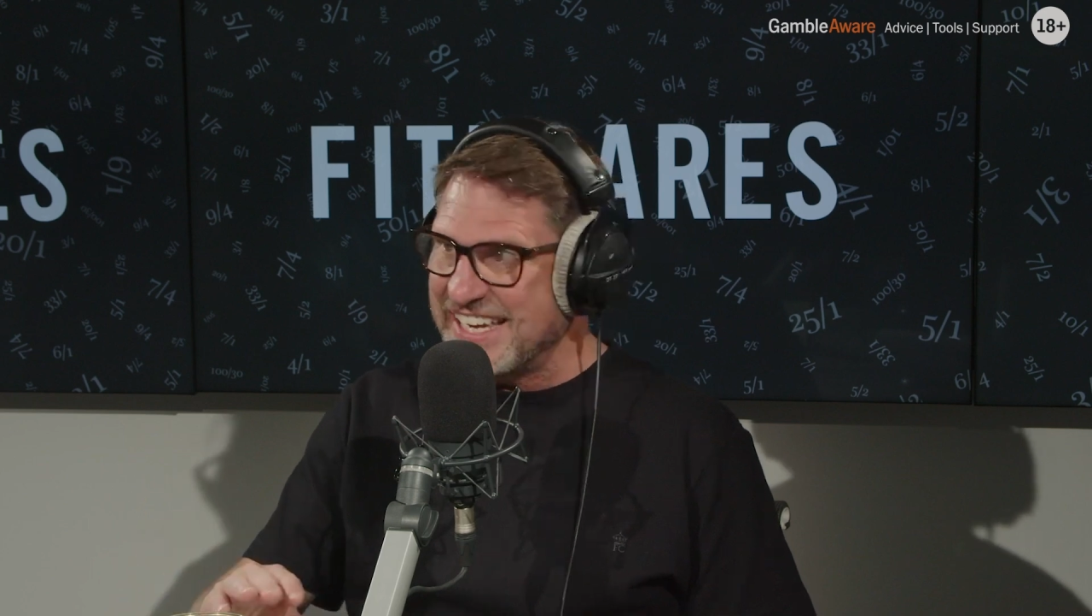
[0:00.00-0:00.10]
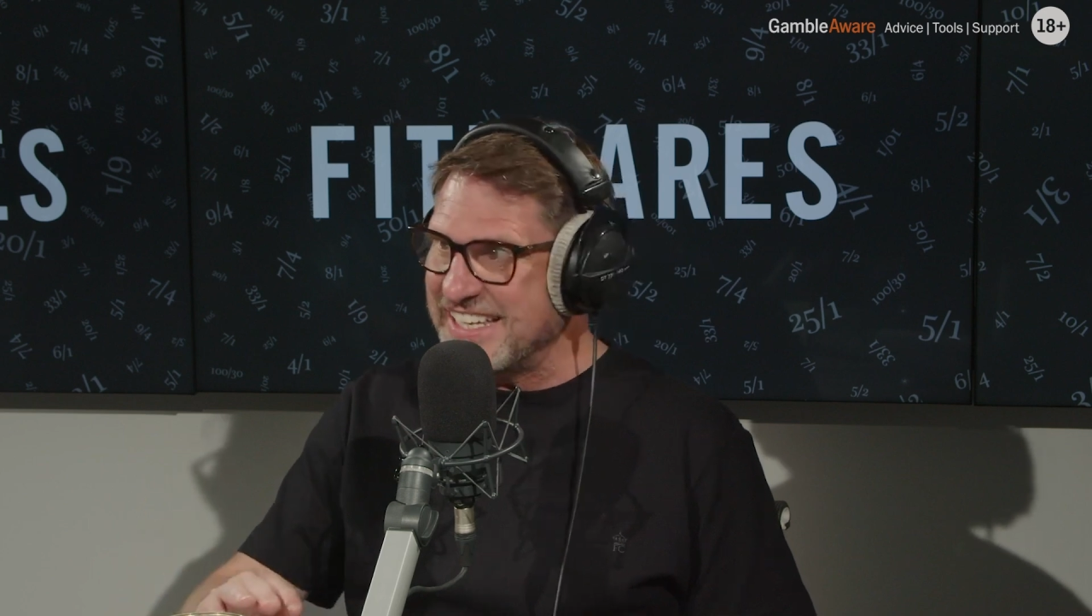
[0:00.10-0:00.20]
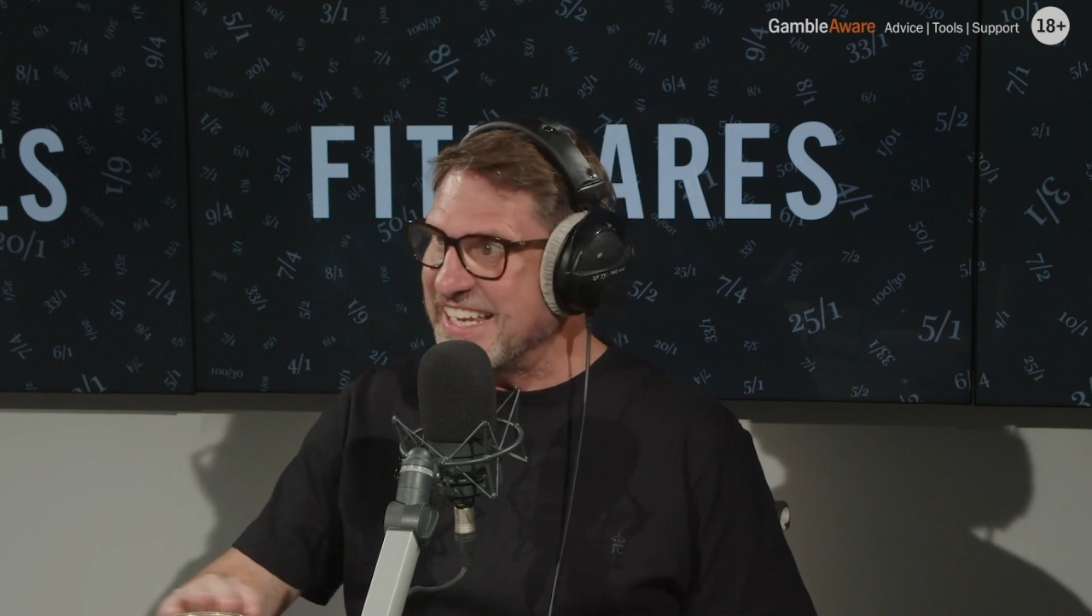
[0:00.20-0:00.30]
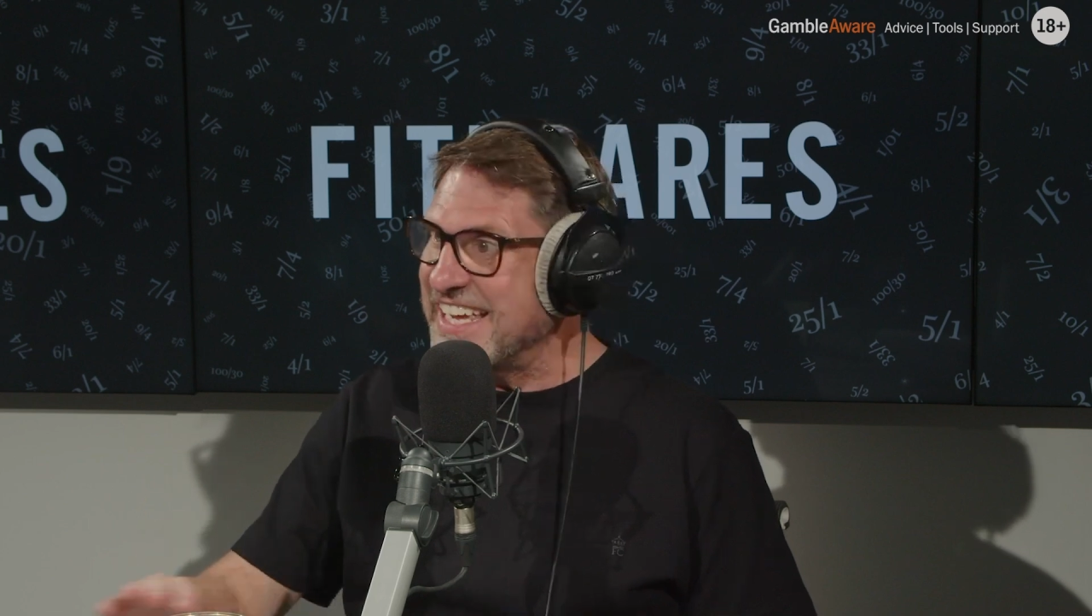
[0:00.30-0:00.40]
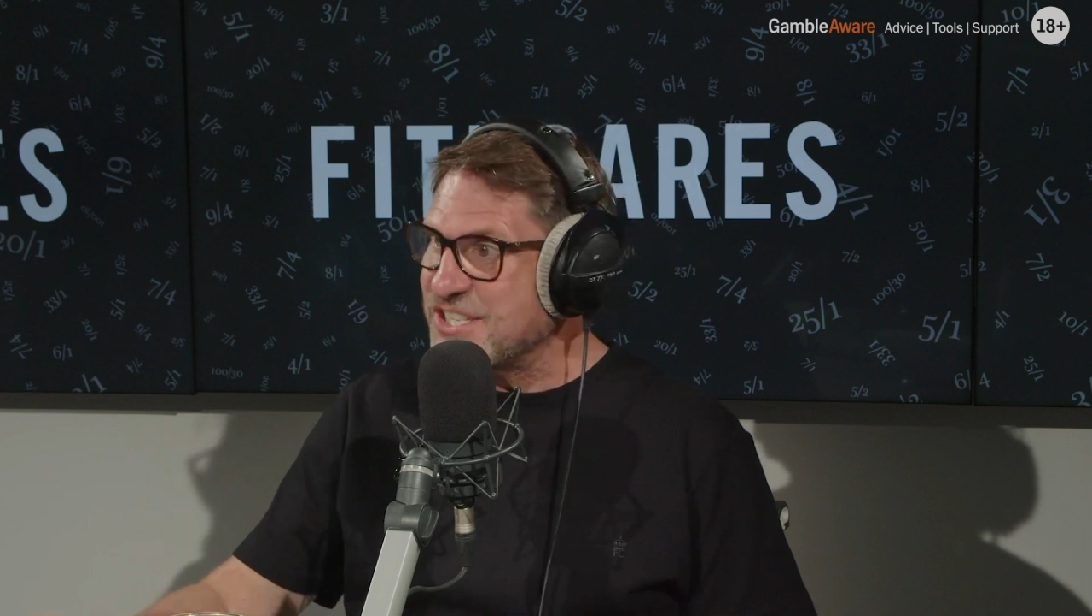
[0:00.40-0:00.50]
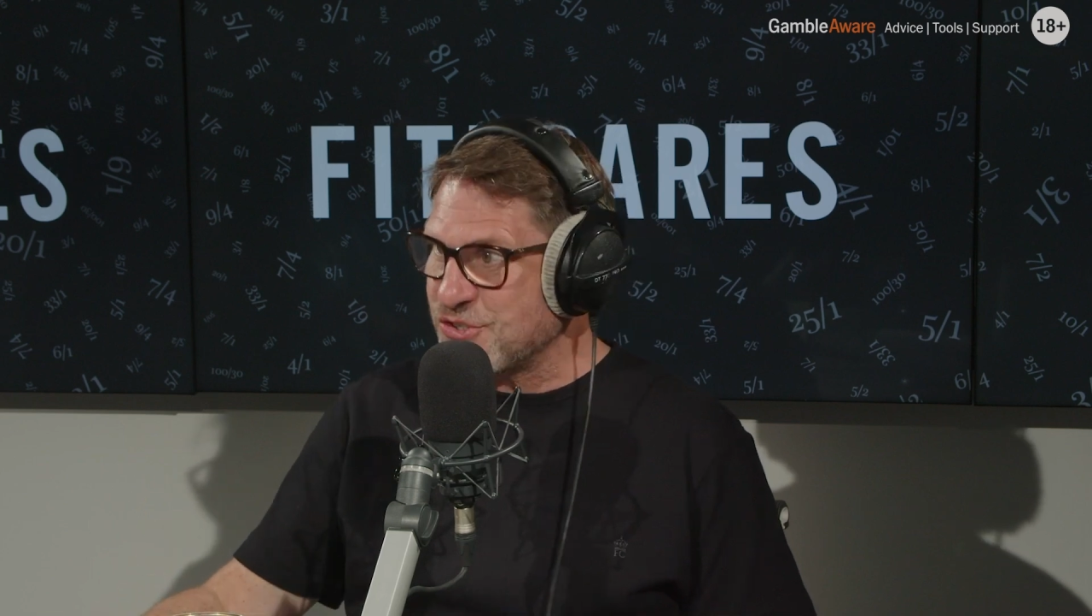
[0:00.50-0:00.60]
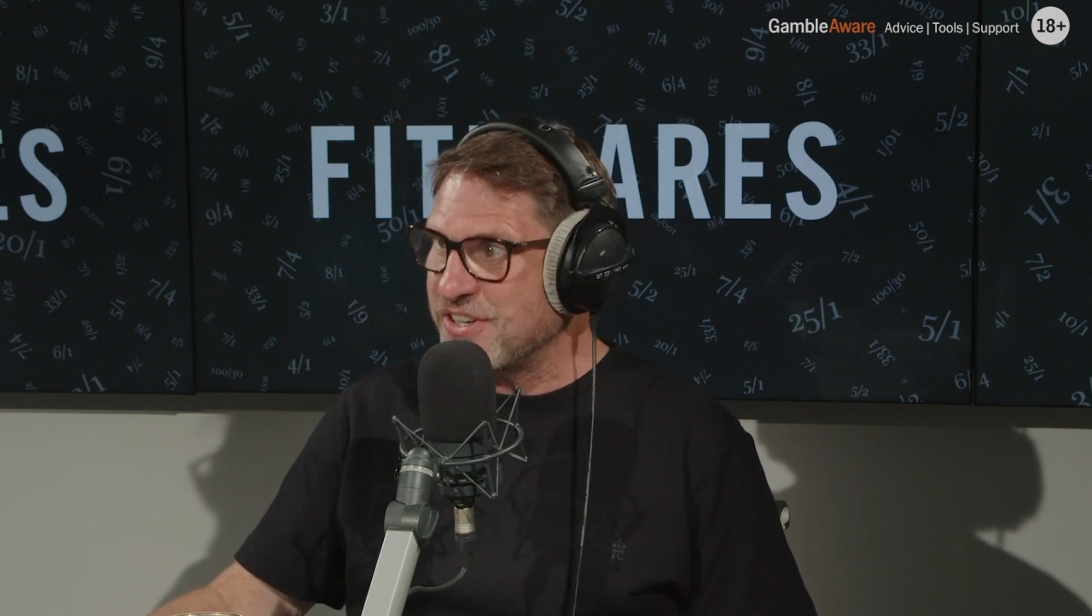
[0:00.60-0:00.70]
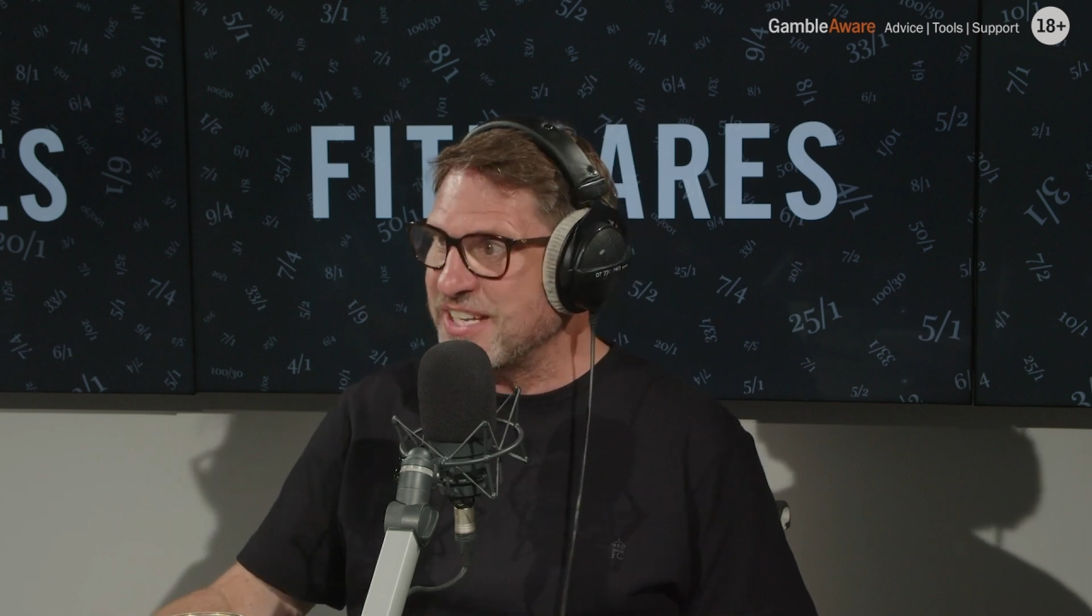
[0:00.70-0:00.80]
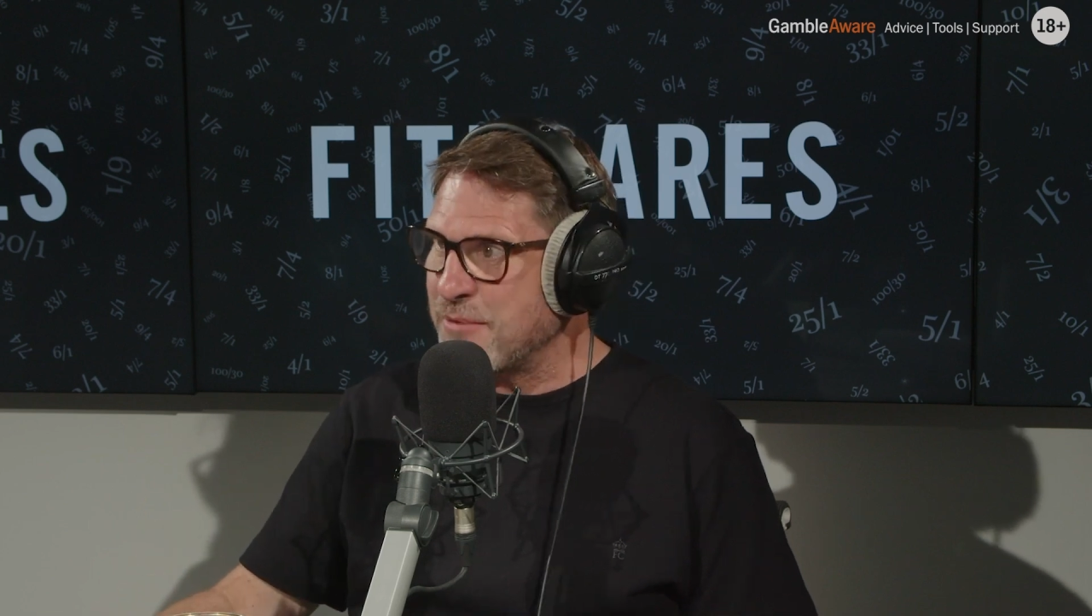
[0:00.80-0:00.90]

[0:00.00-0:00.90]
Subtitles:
in the history of the